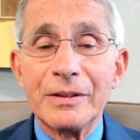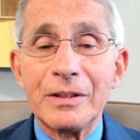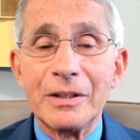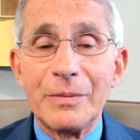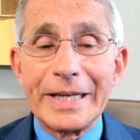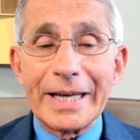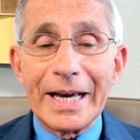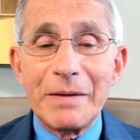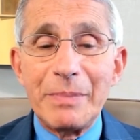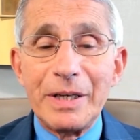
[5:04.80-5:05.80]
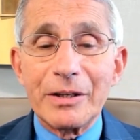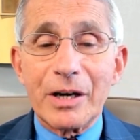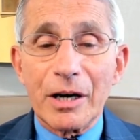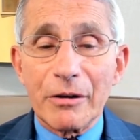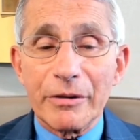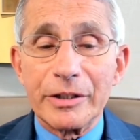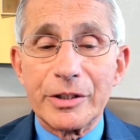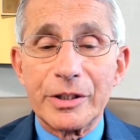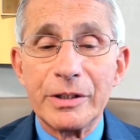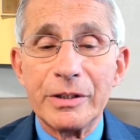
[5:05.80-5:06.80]
we can be
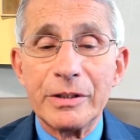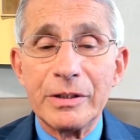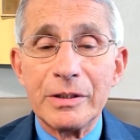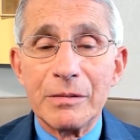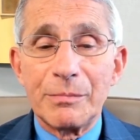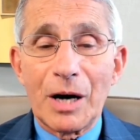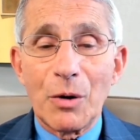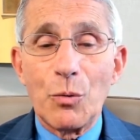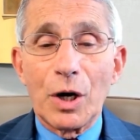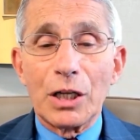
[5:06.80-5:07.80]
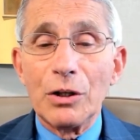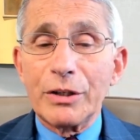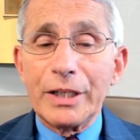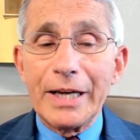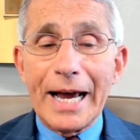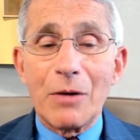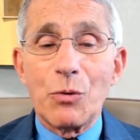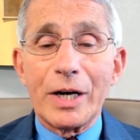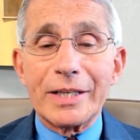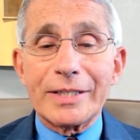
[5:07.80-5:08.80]
encouraged by looking at
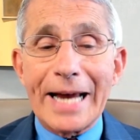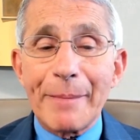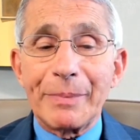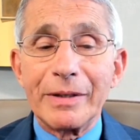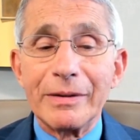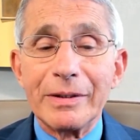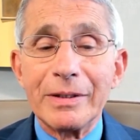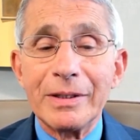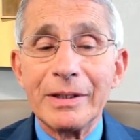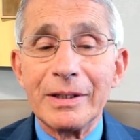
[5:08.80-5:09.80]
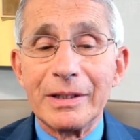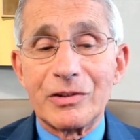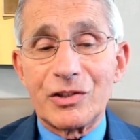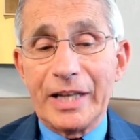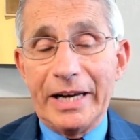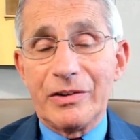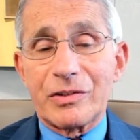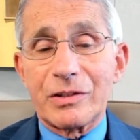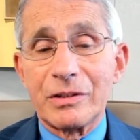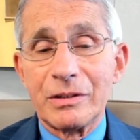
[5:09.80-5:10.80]
what has happened in
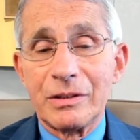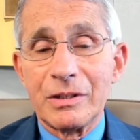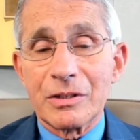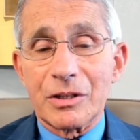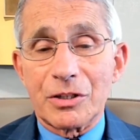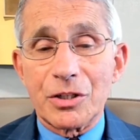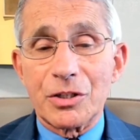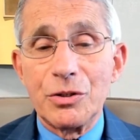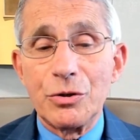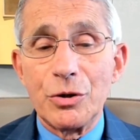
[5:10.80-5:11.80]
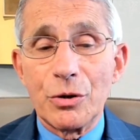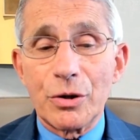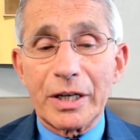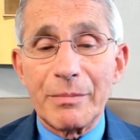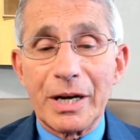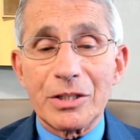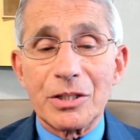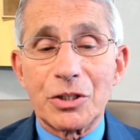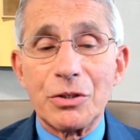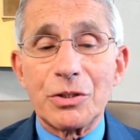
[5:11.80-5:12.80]
states such as New York and
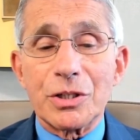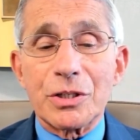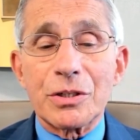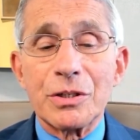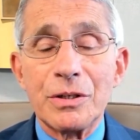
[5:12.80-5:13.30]
Massachusetts,